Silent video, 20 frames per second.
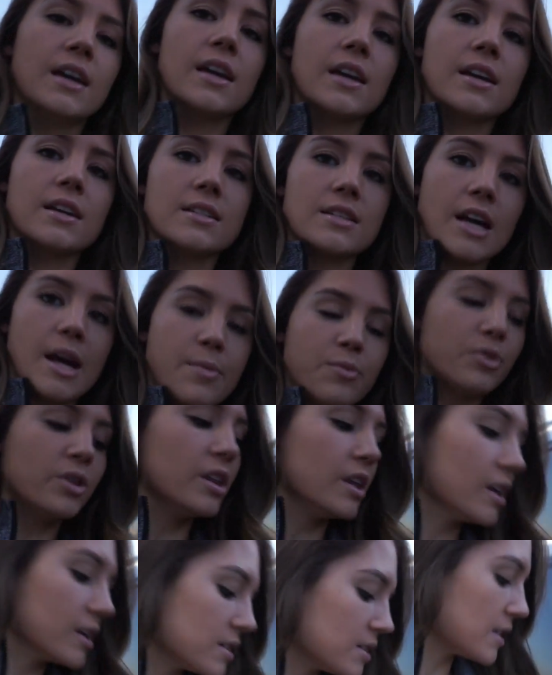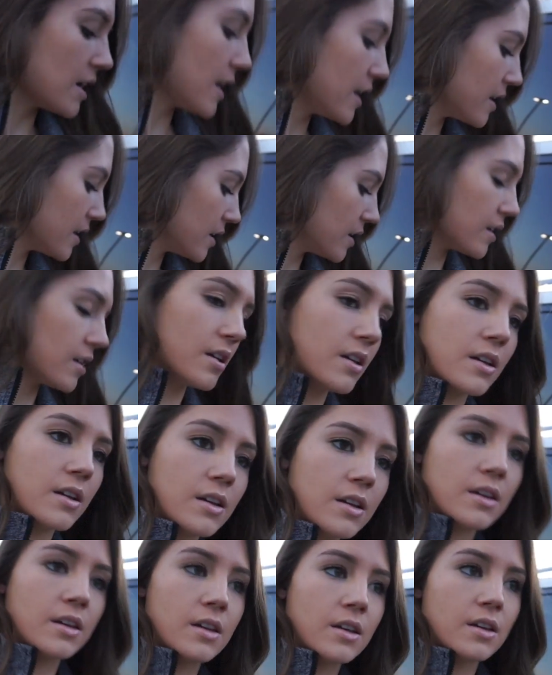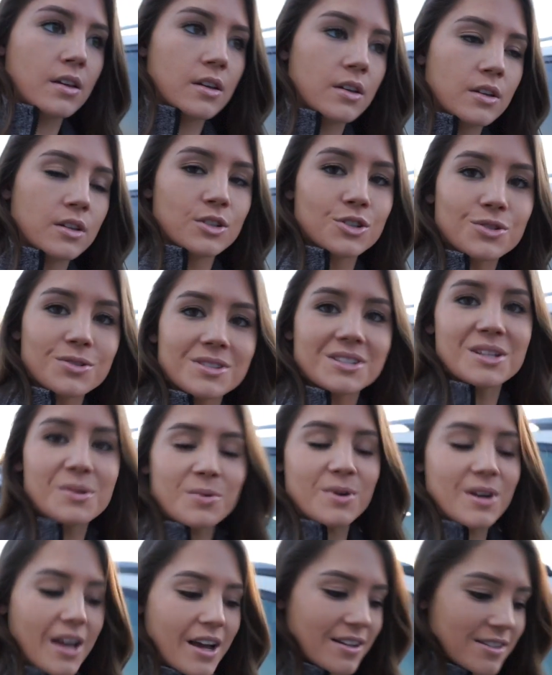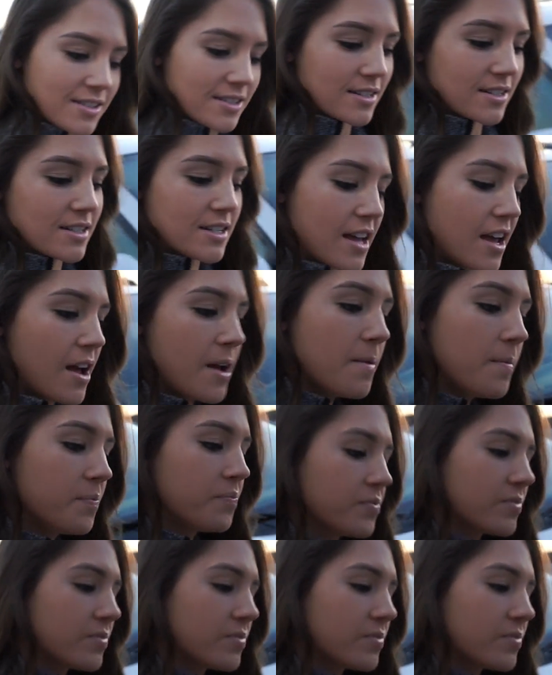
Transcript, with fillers: And I'm really excited to see what he has to say